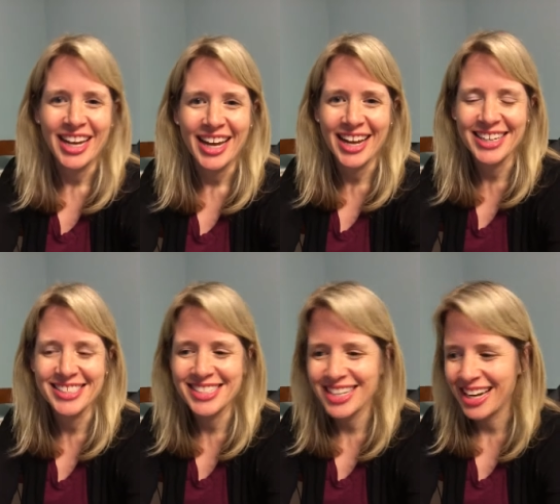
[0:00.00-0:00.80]

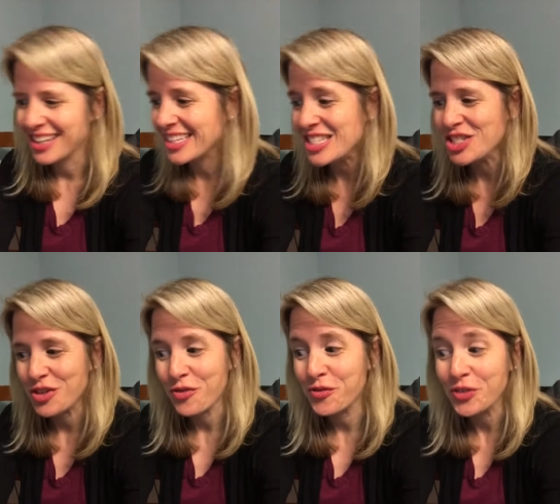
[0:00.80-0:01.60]
and uh, this is
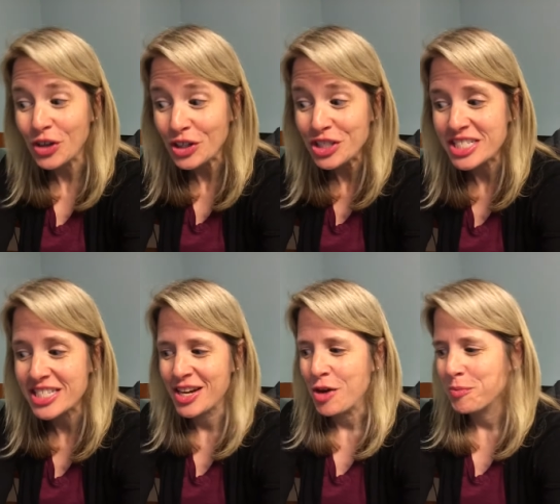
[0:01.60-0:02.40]
the first